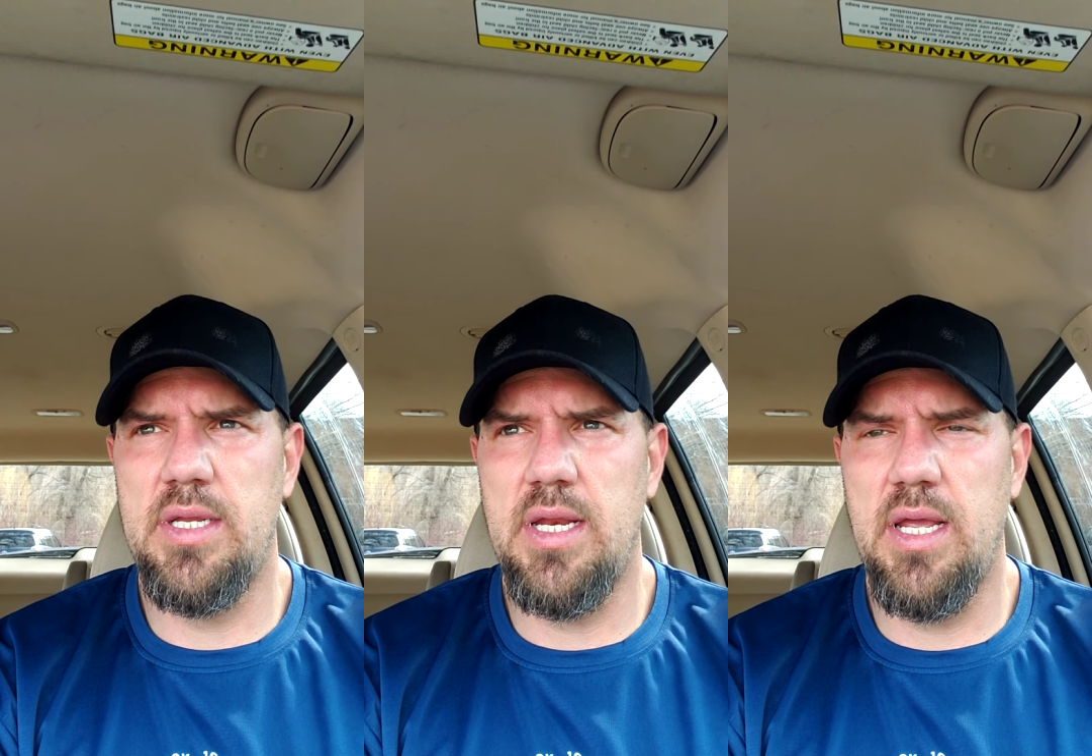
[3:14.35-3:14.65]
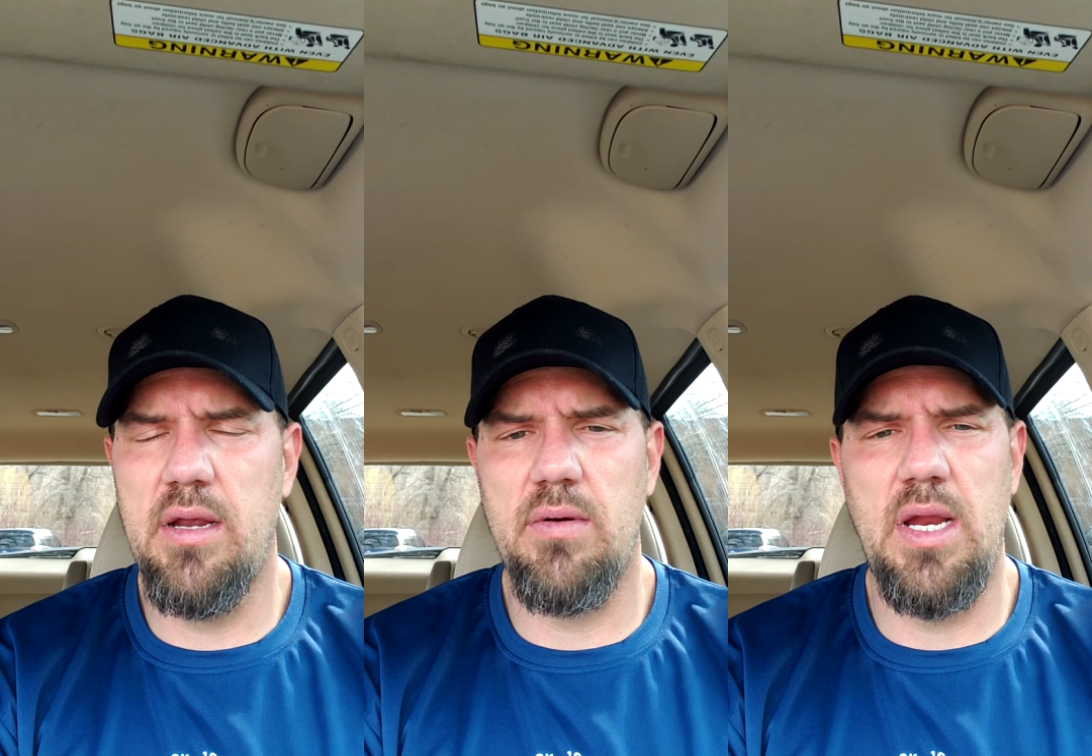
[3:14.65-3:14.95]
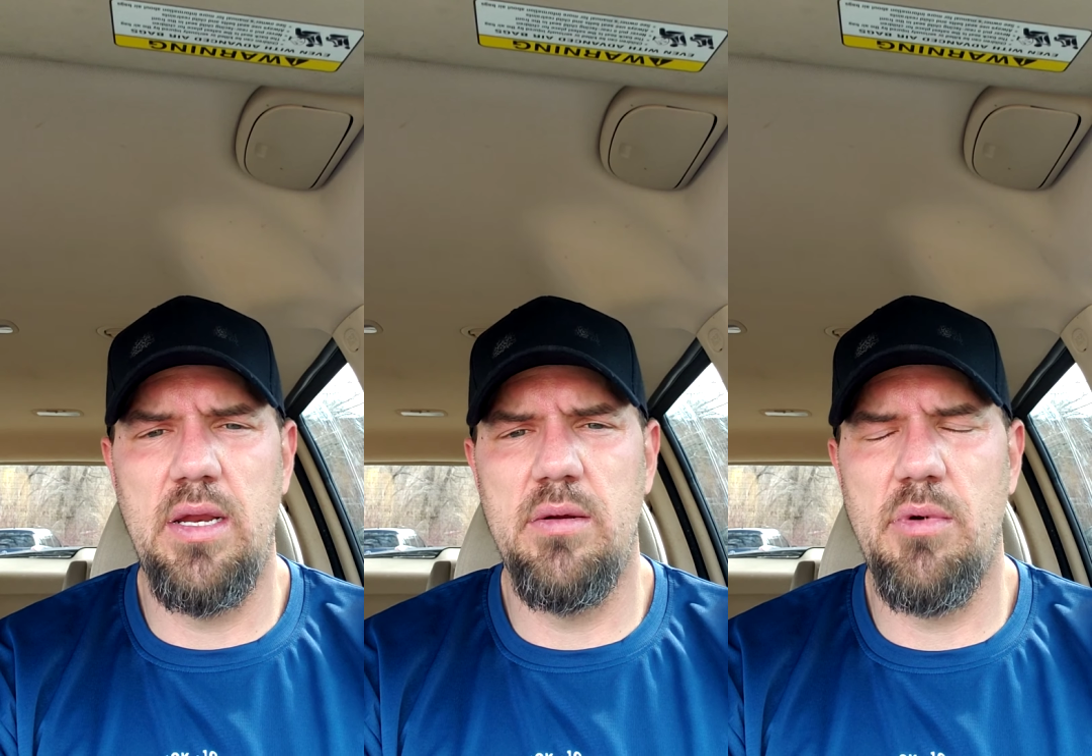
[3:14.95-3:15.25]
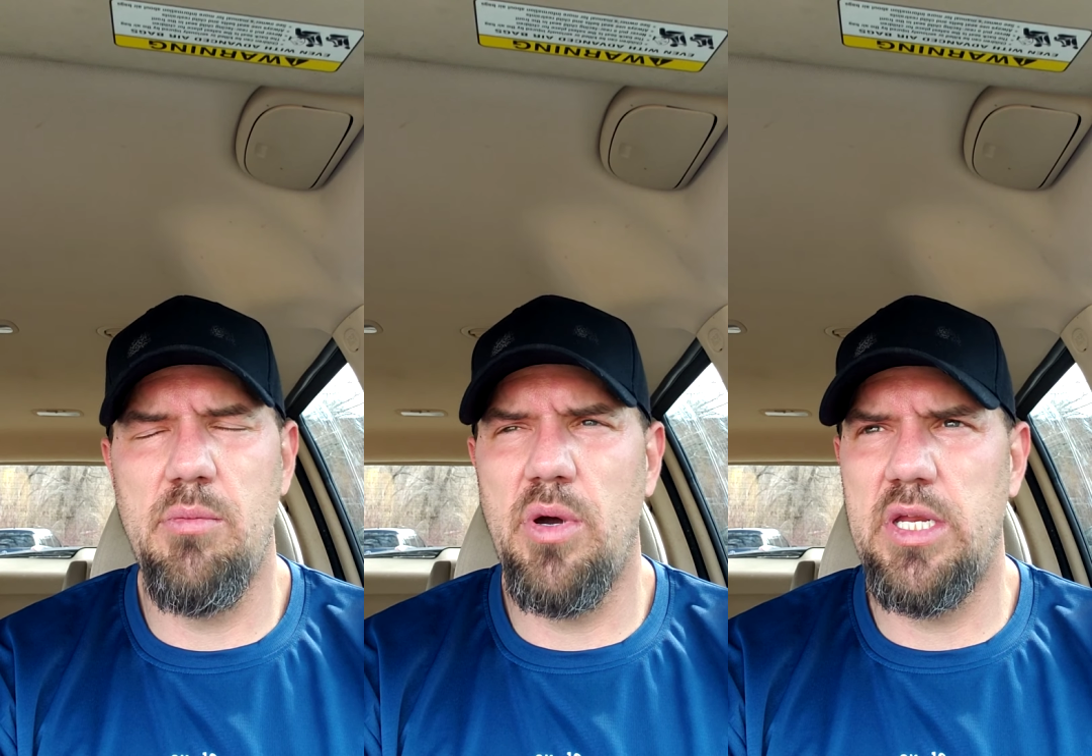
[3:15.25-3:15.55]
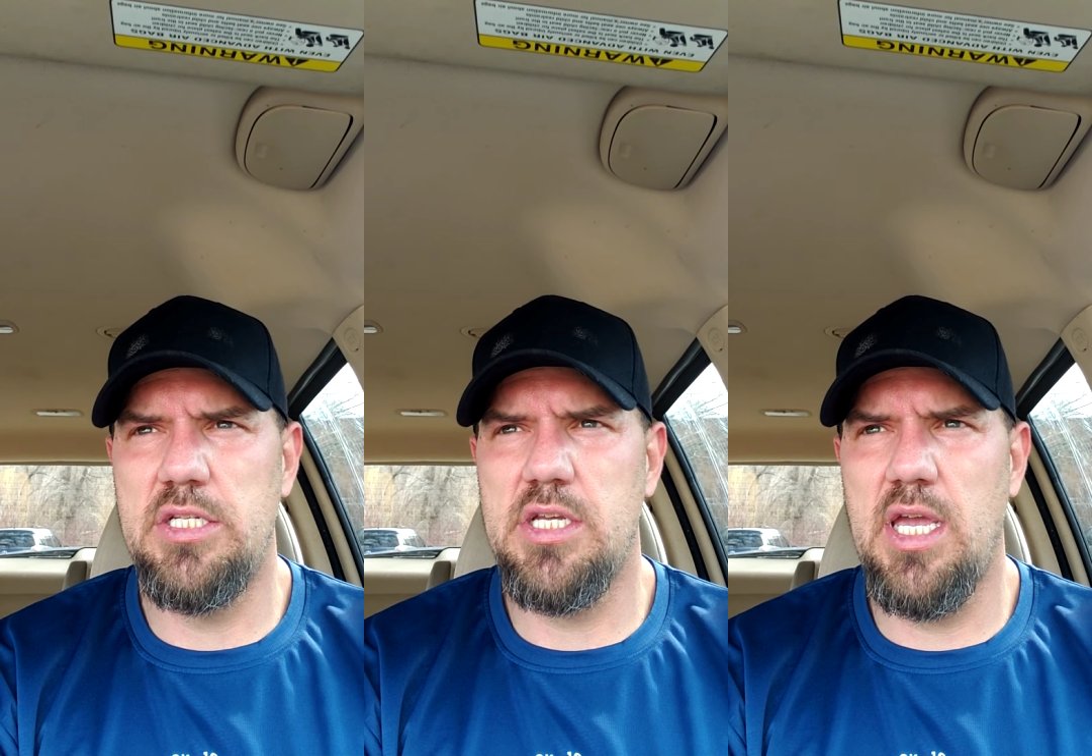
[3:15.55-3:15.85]
today, I ran into my buddy
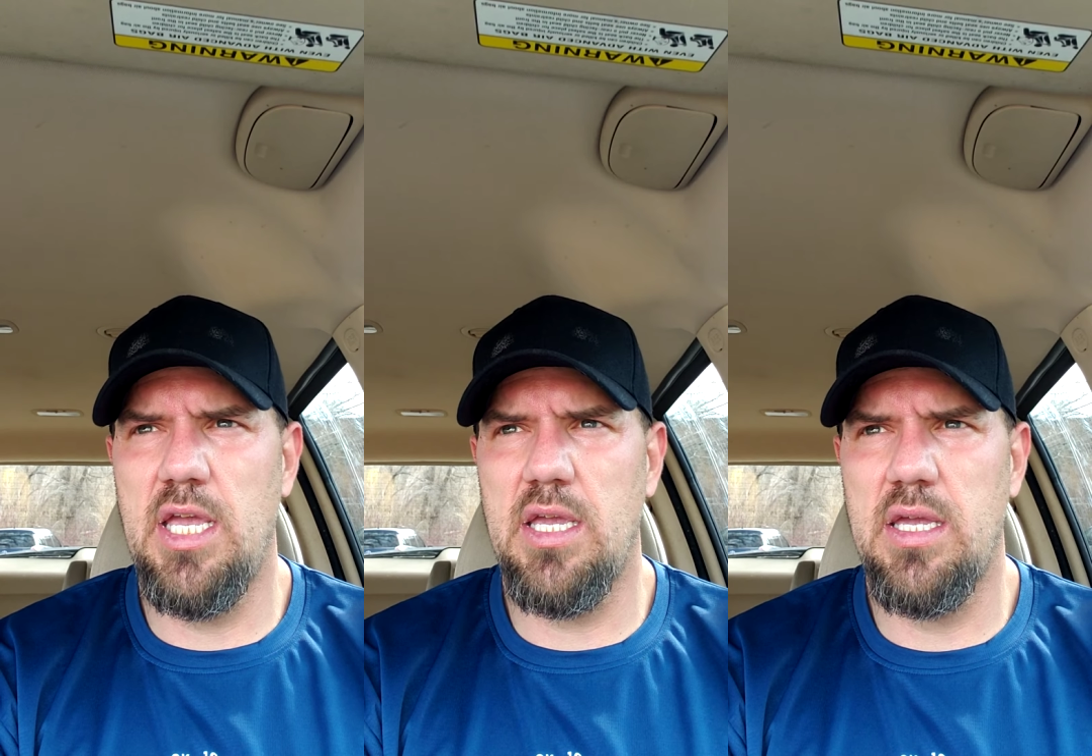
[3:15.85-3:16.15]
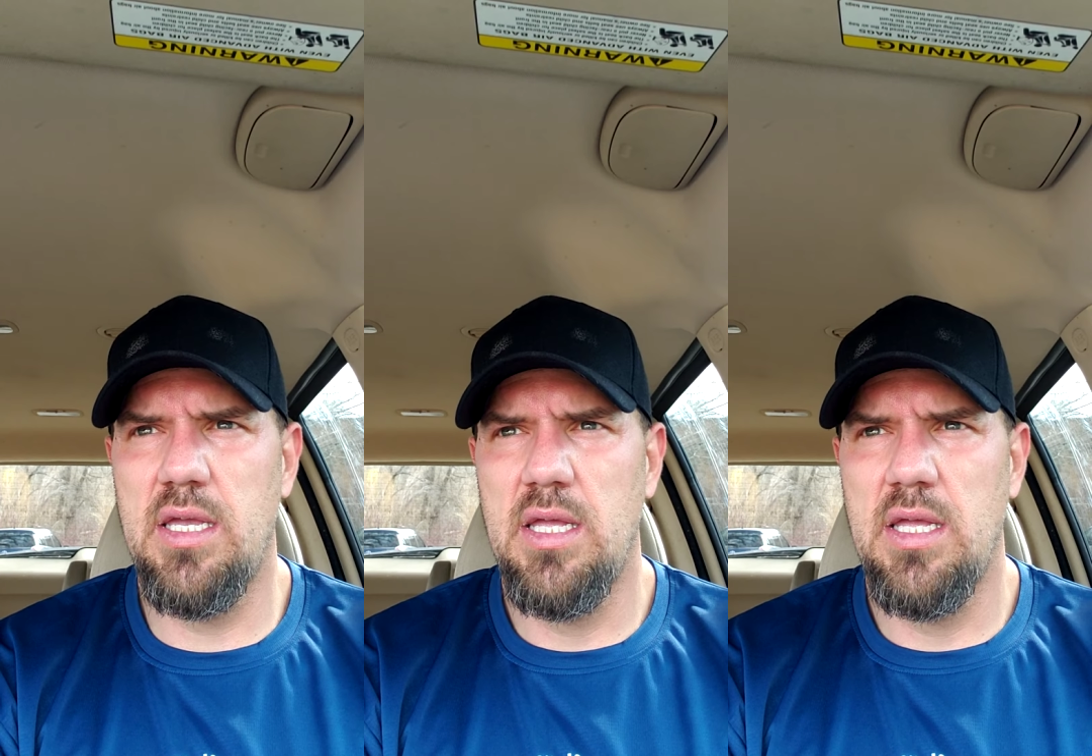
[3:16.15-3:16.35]
Jake.